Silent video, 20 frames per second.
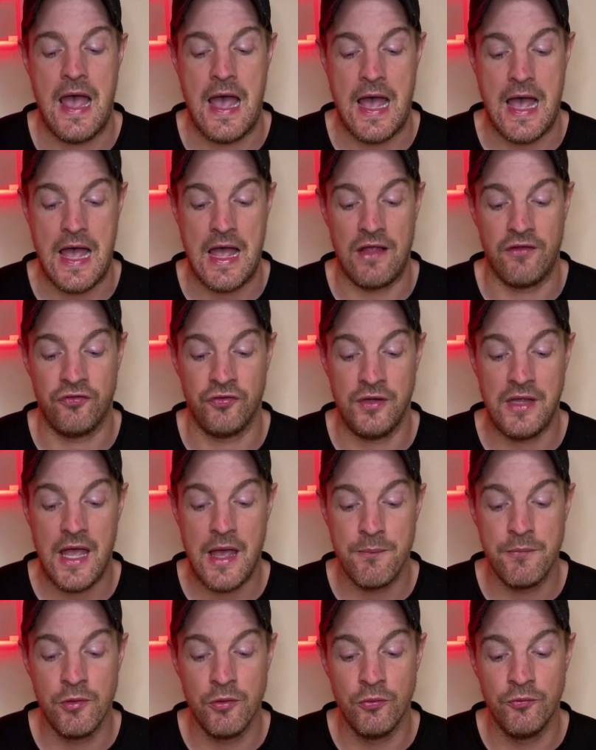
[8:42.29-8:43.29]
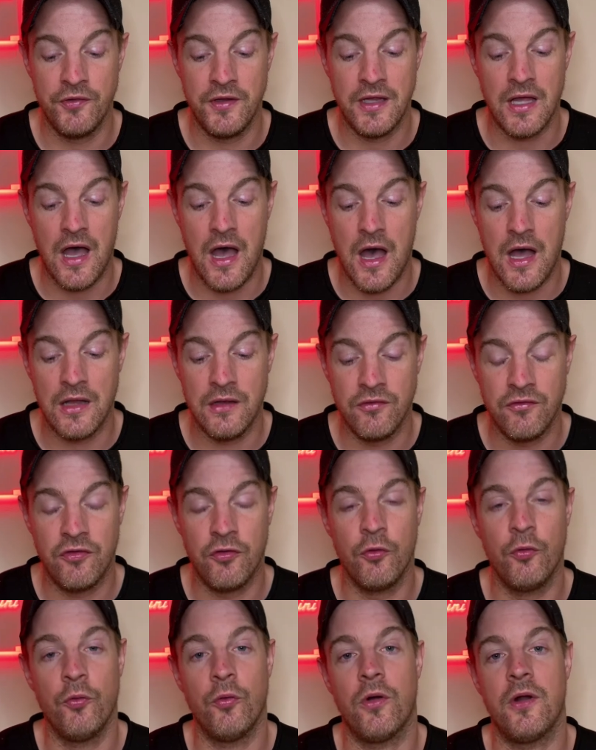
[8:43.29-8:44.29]
So yeah, moving on
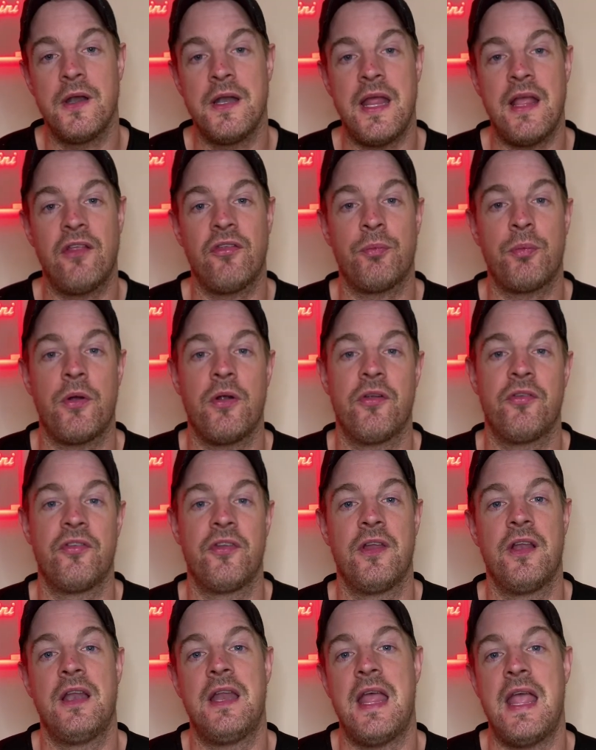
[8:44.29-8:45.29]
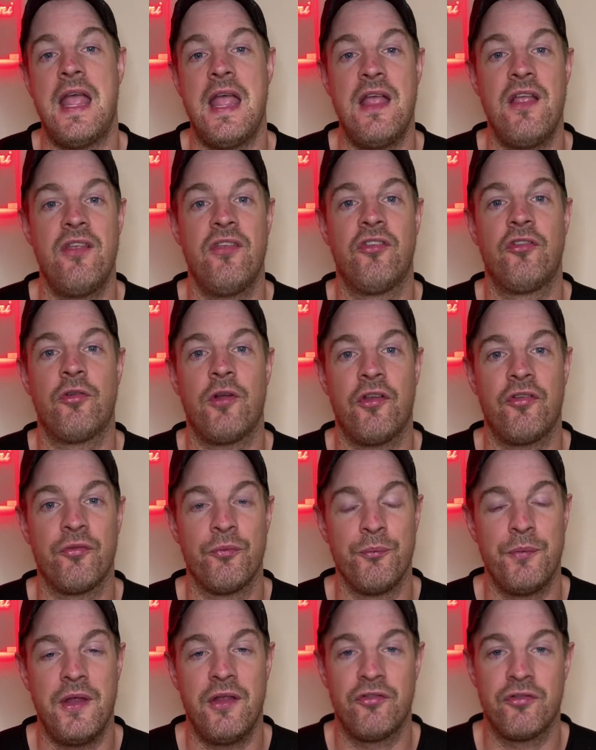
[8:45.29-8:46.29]
to our next person is Chris
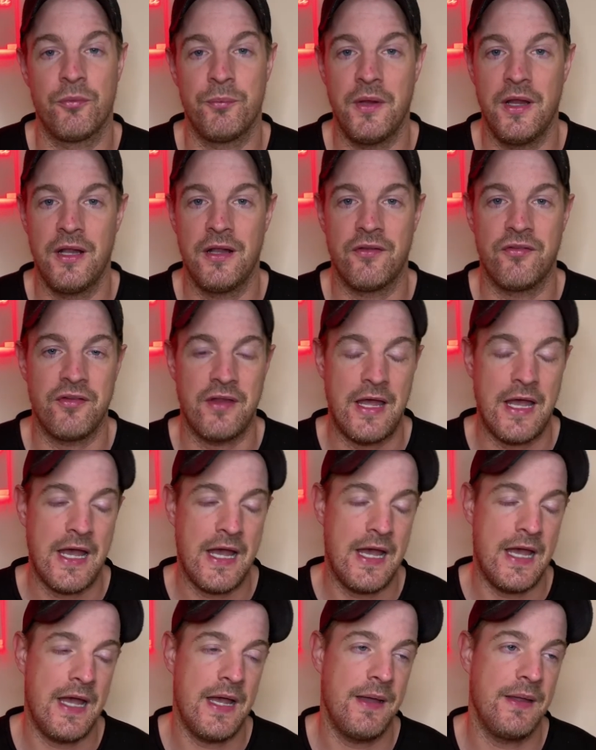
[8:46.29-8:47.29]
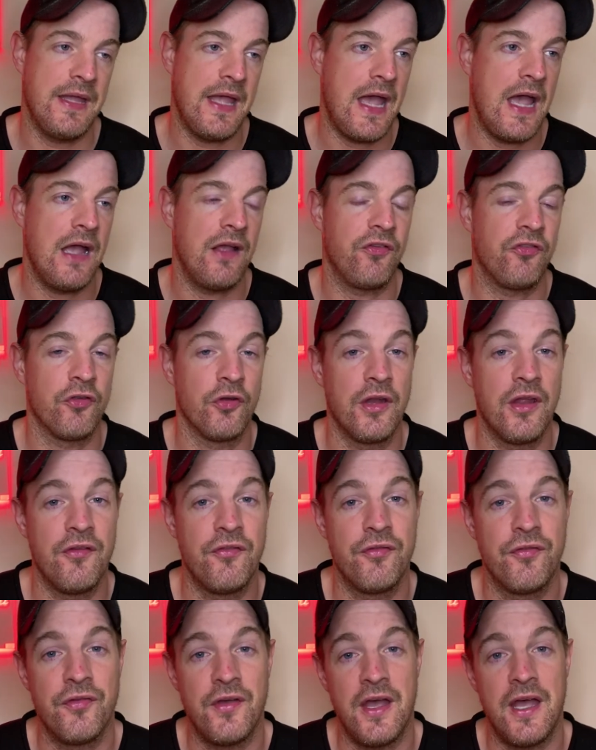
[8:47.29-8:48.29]
from Bees for Builds. Yeah, so
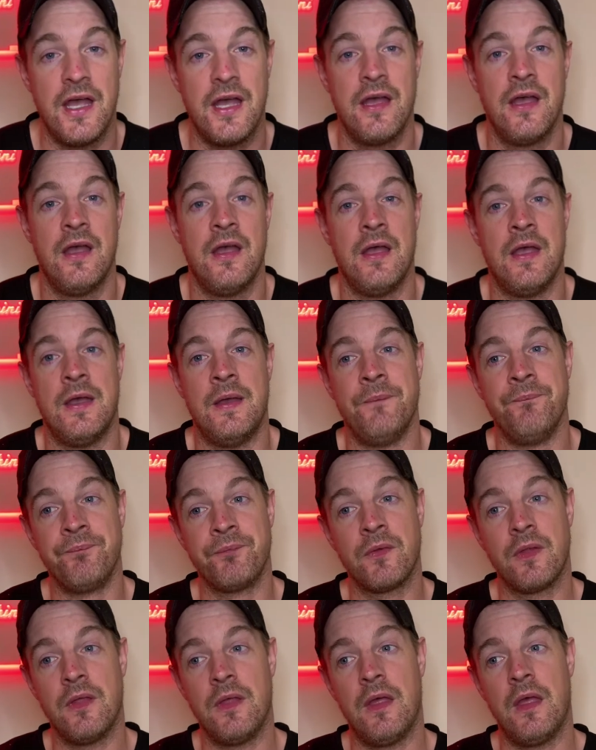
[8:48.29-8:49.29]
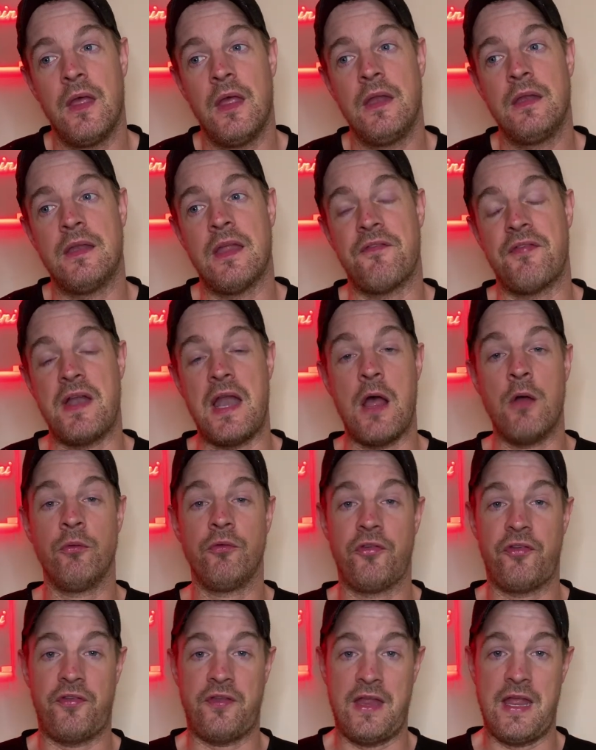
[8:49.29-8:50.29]
they've
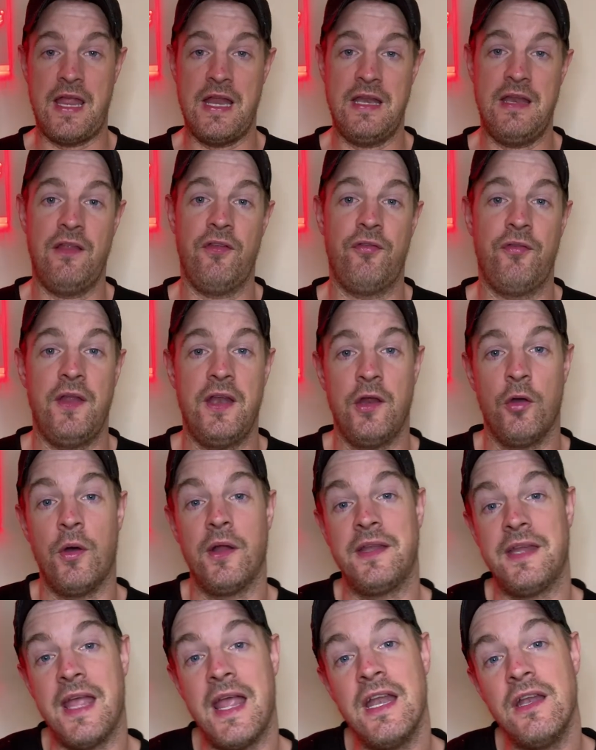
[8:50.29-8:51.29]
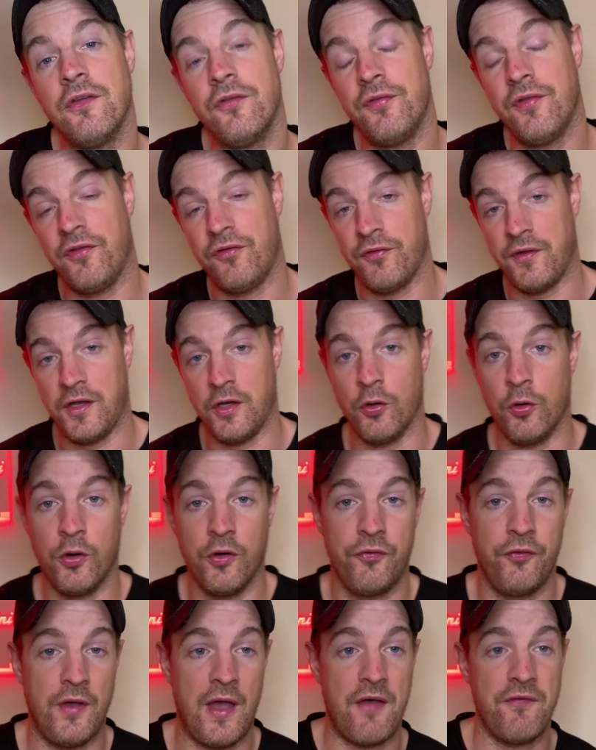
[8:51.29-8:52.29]
announced in his video, at the end of his
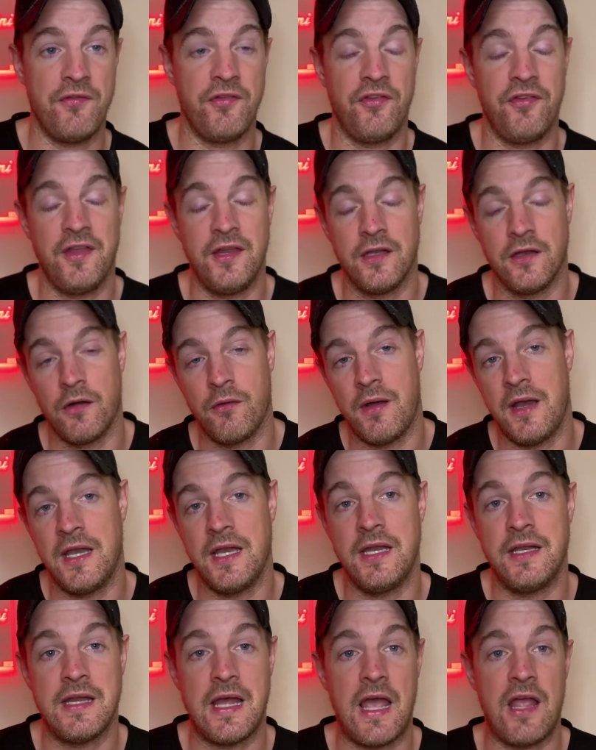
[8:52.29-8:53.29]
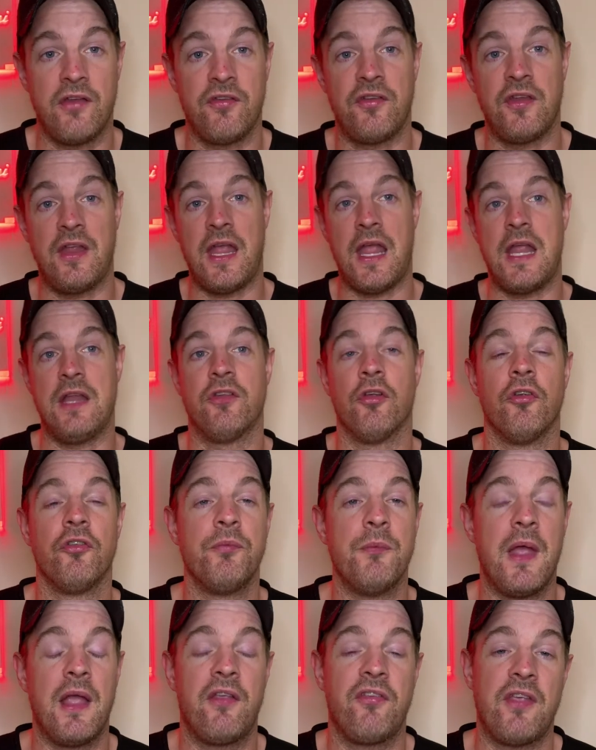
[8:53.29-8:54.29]
video, if you haven't seen already, that it
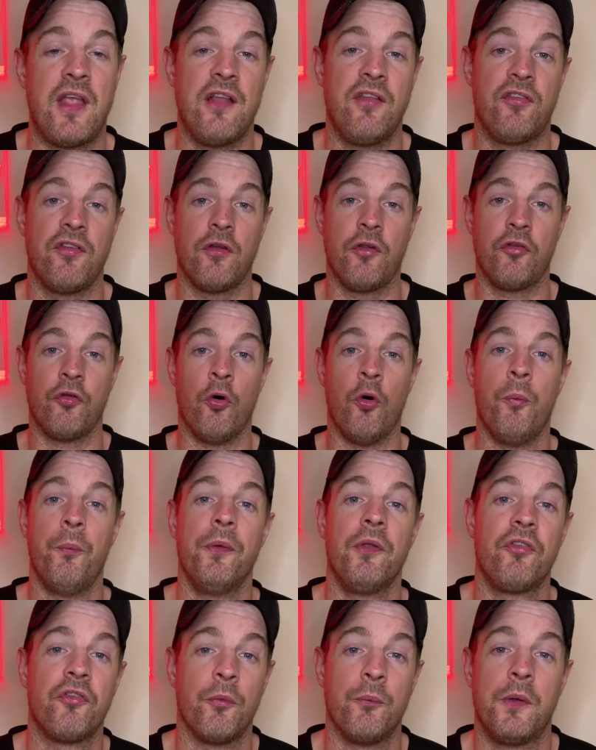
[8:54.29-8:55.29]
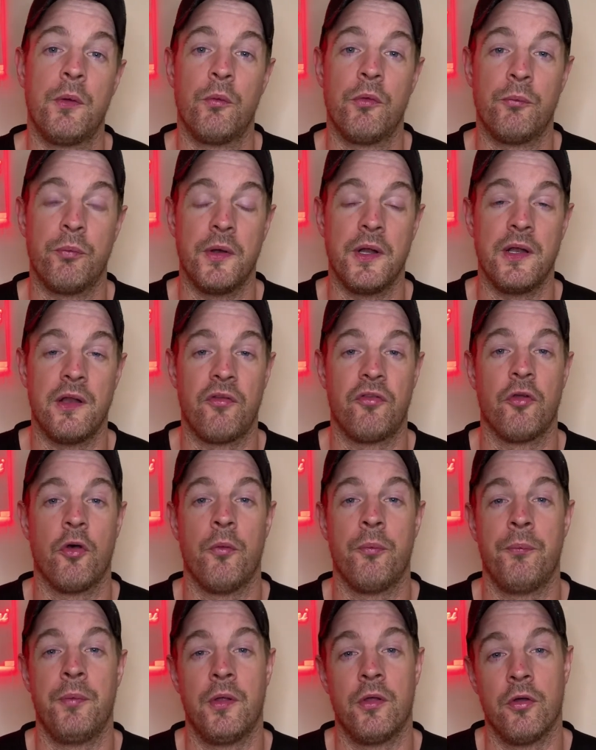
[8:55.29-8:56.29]
does make sense. And I was hoping somebody would bring this
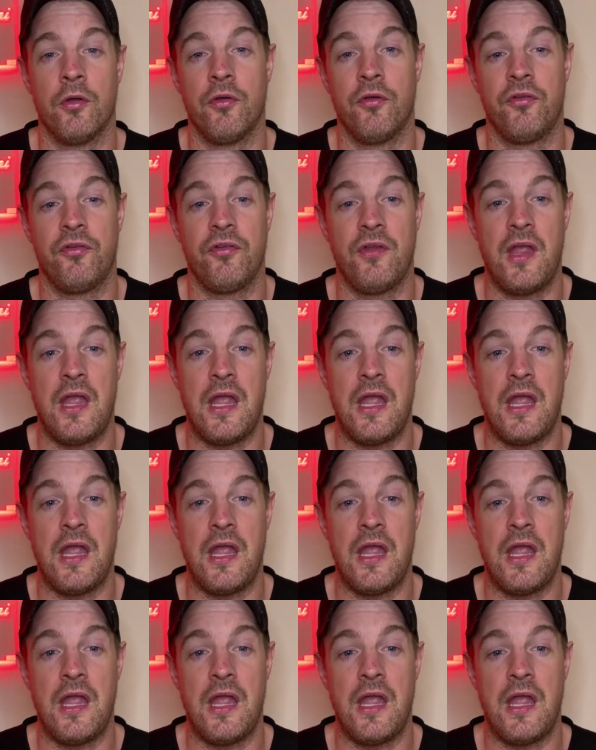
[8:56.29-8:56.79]
up because,